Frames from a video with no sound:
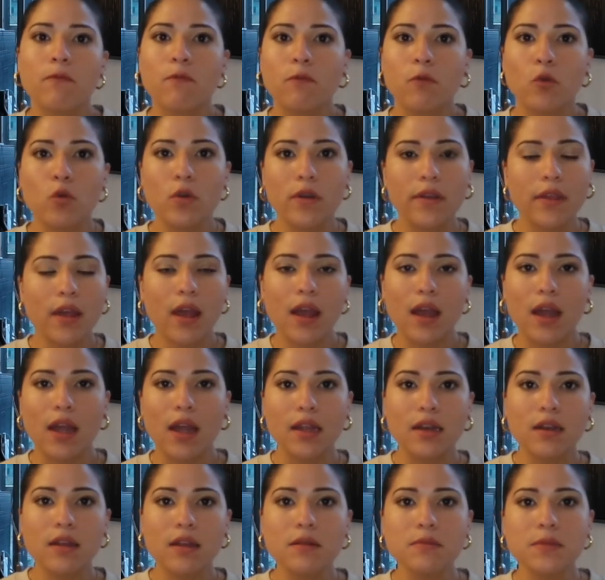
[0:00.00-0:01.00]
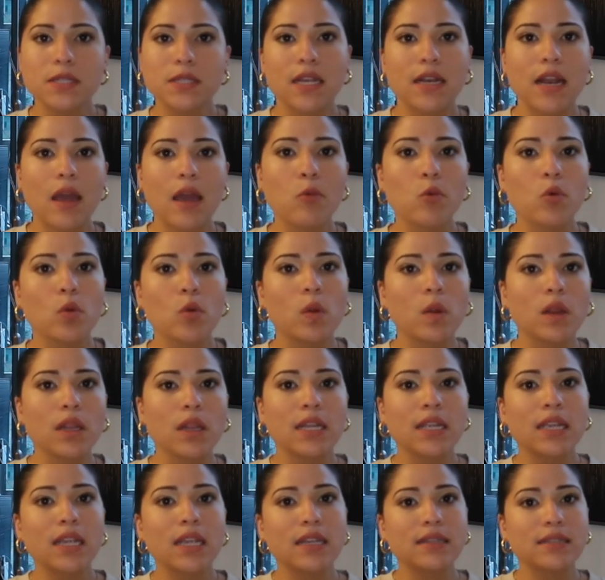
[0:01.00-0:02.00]
for the items, and I will
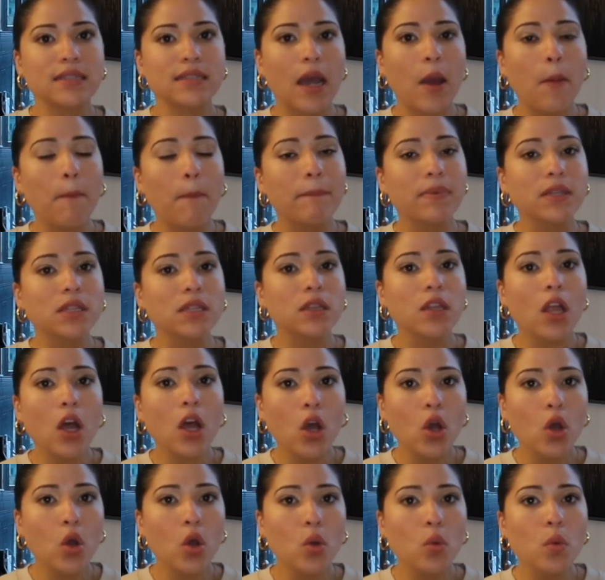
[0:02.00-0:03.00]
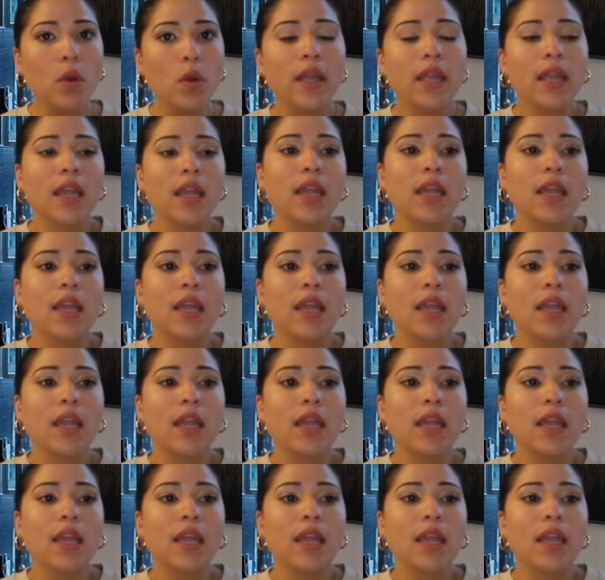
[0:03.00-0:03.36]
link it down below.